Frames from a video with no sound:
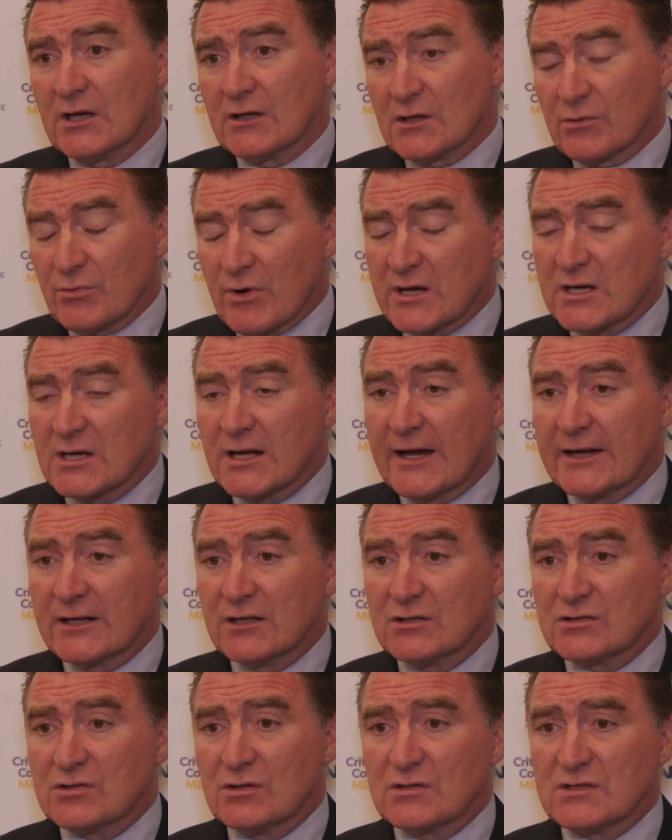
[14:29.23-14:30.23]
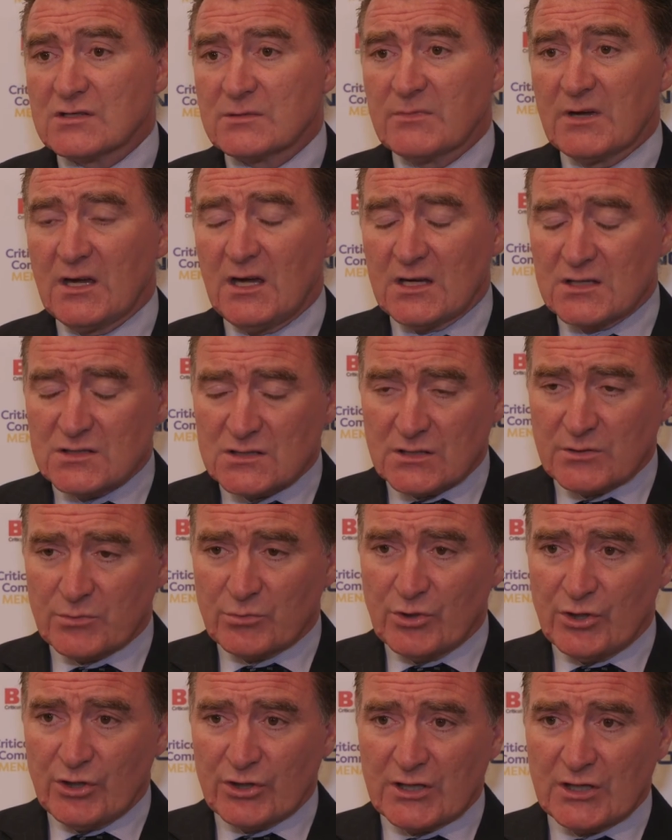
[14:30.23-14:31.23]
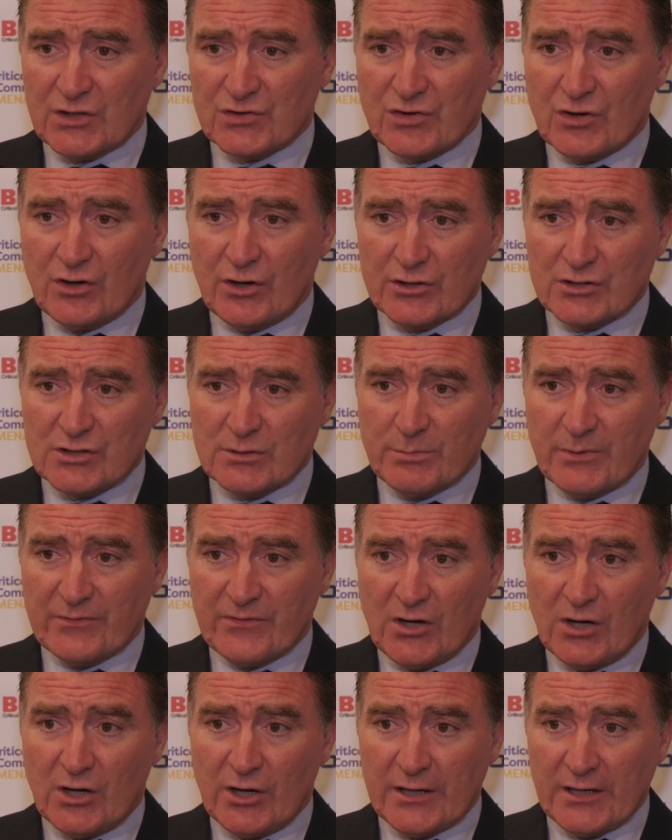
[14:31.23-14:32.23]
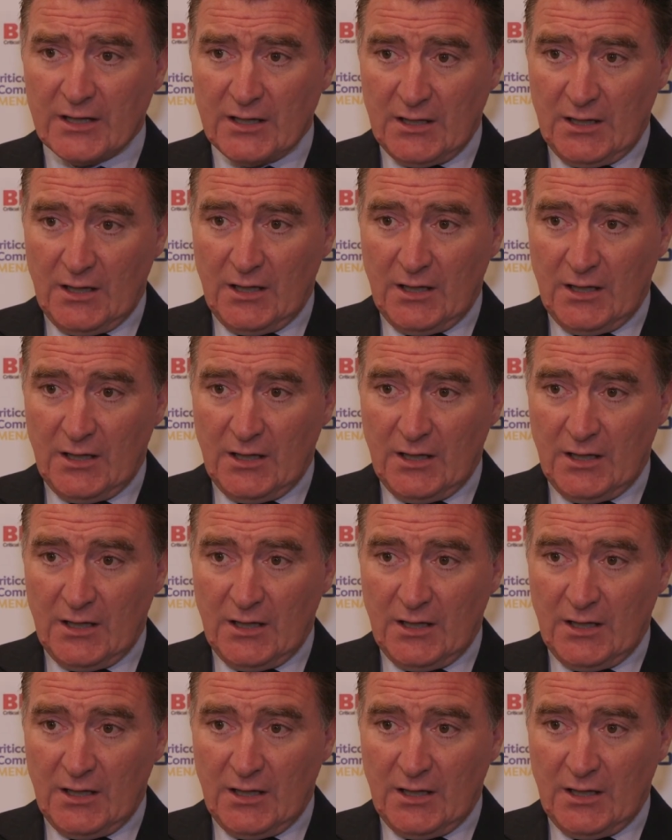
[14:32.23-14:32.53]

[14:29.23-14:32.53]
the regulator, are doing some excellent work in trying to provide